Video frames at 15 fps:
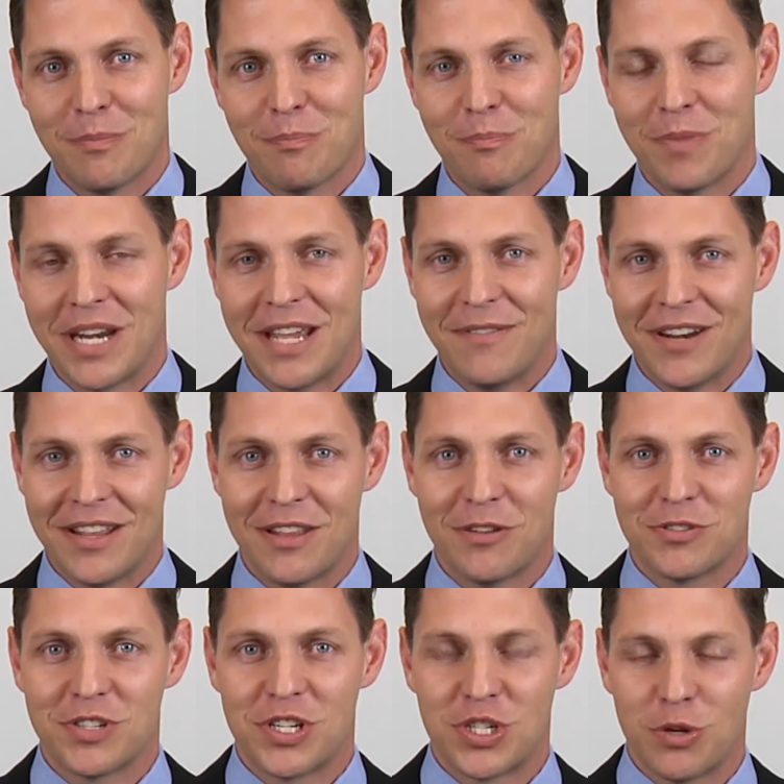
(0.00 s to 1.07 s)
But even in those
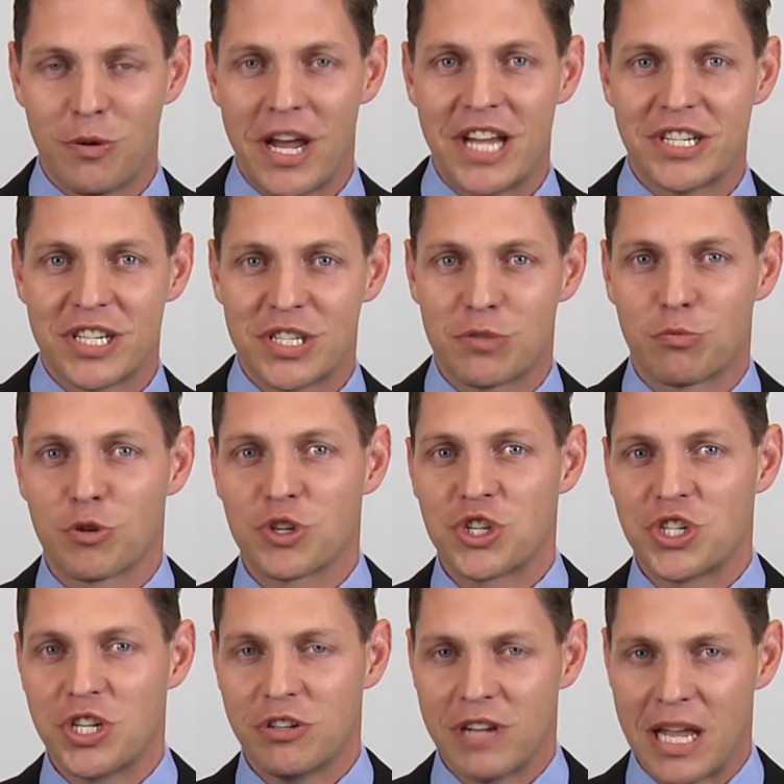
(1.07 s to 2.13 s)
situations, we're
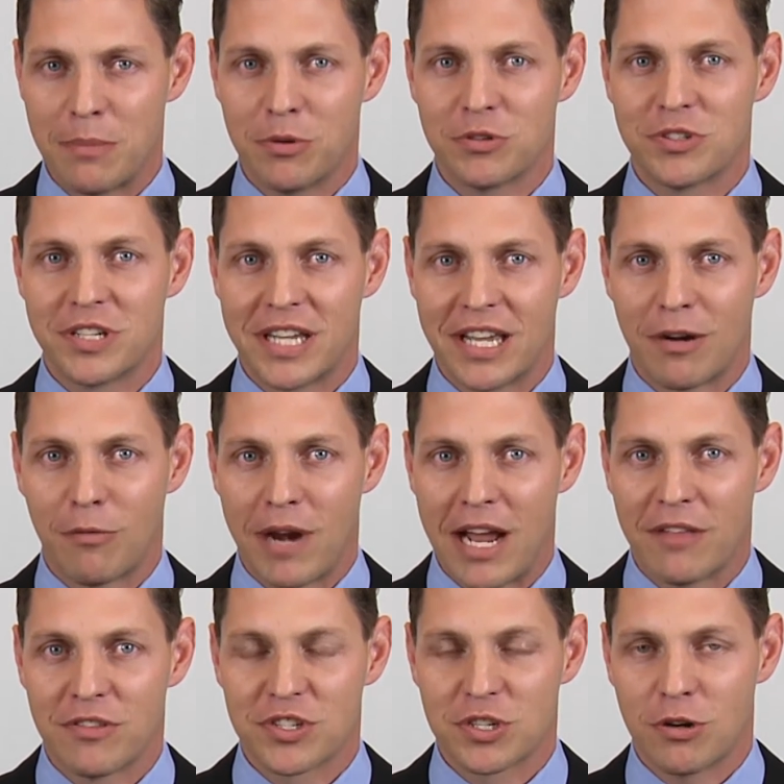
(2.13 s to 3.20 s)
still able to get
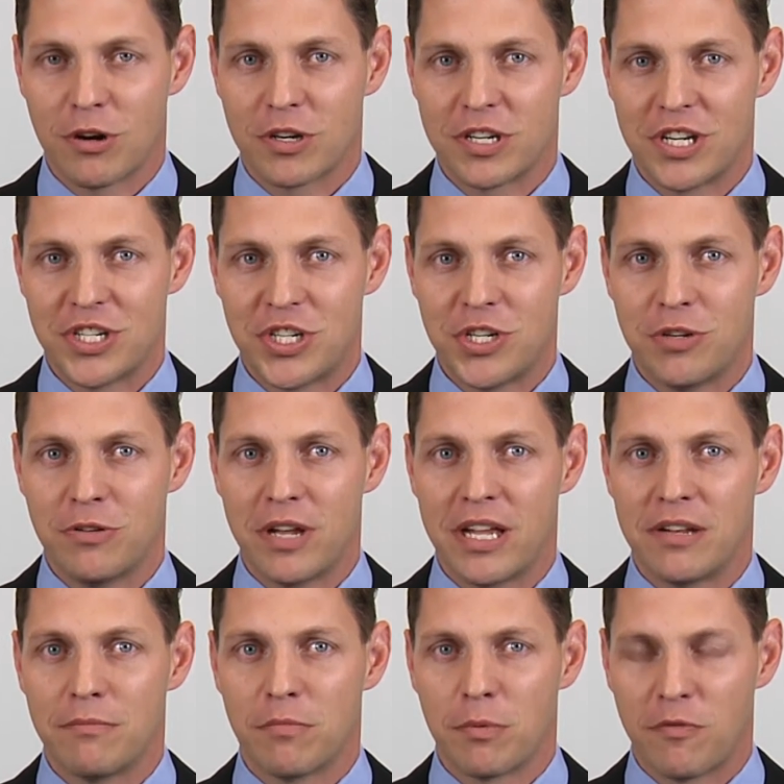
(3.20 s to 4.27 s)
around the scar tissue
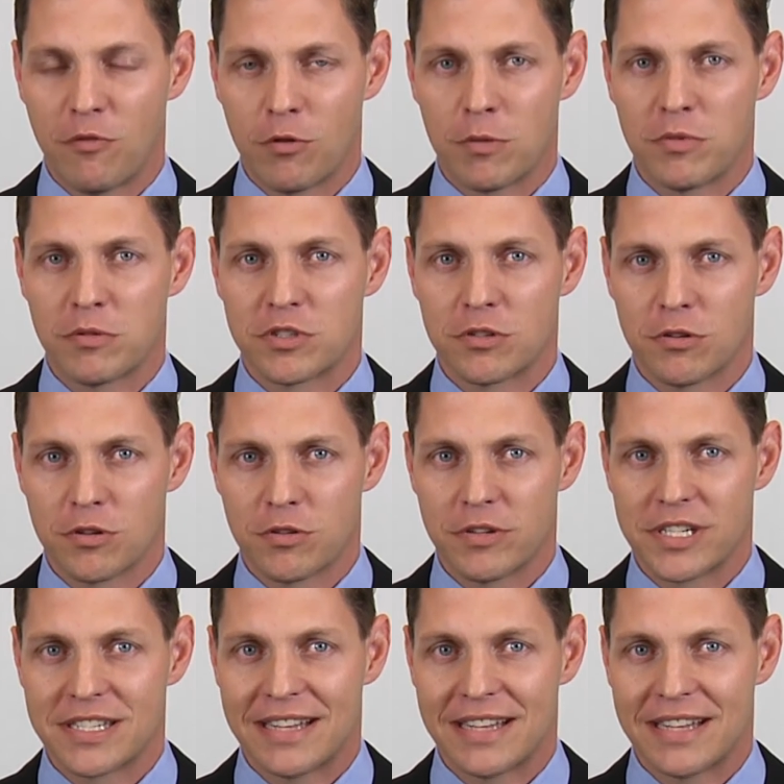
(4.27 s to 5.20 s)
and perform those surgeries